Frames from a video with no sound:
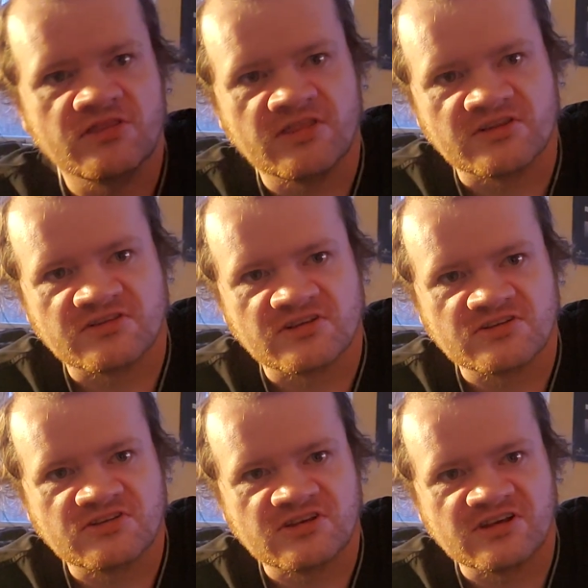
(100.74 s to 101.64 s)
This
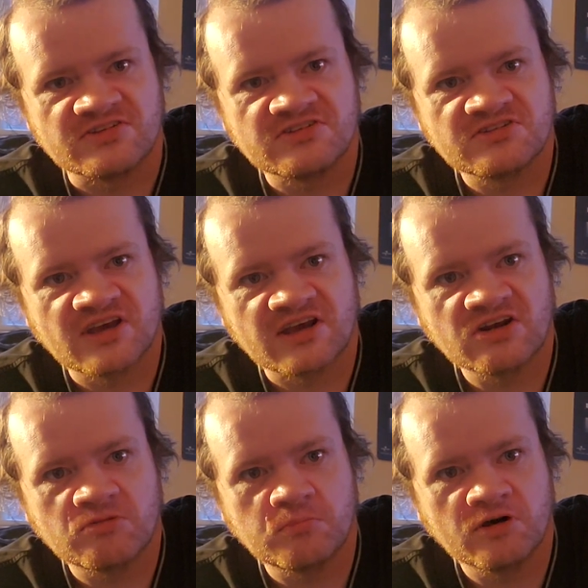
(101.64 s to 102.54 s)
is the
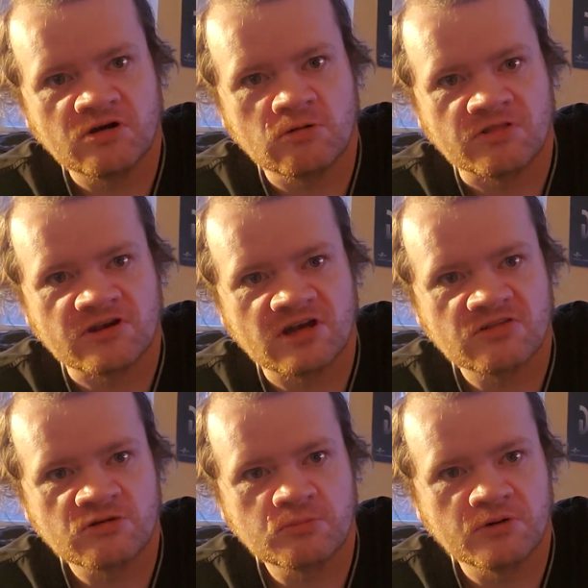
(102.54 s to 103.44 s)
second book with
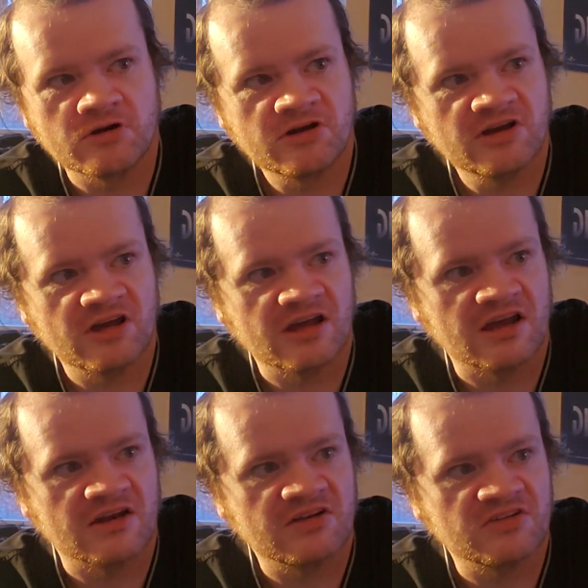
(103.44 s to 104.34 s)
another book
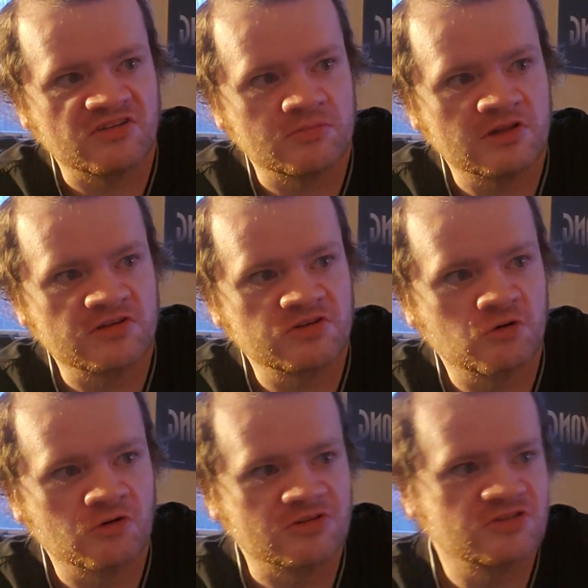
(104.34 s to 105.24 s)
and some other
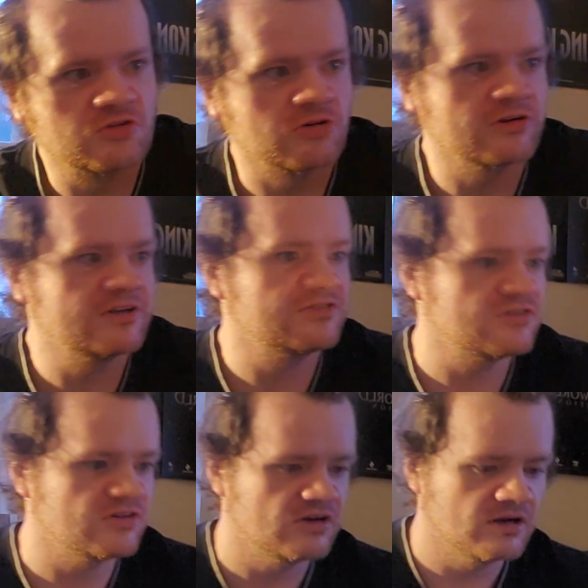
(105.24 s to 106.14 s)
short
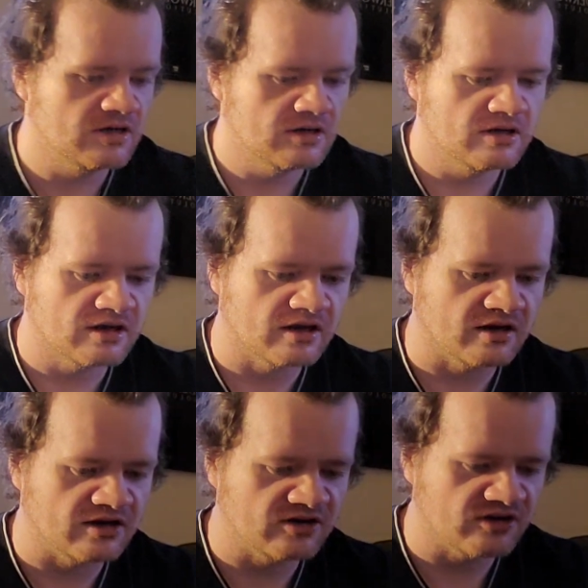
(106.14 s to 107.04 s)
stories.
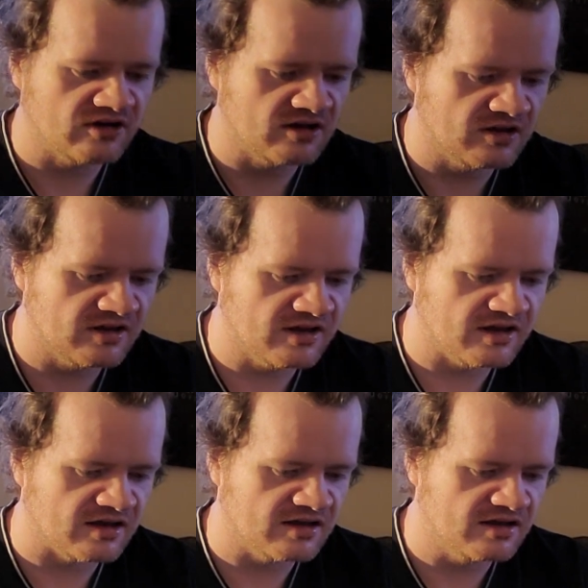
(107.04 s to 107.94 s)
And
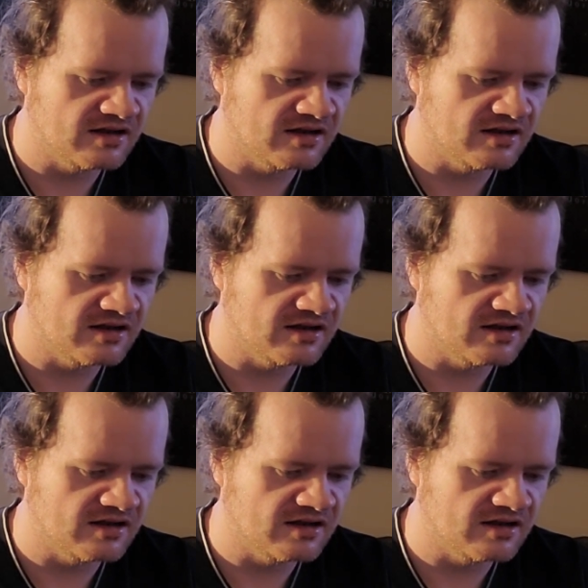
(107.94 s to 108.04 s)
yeah,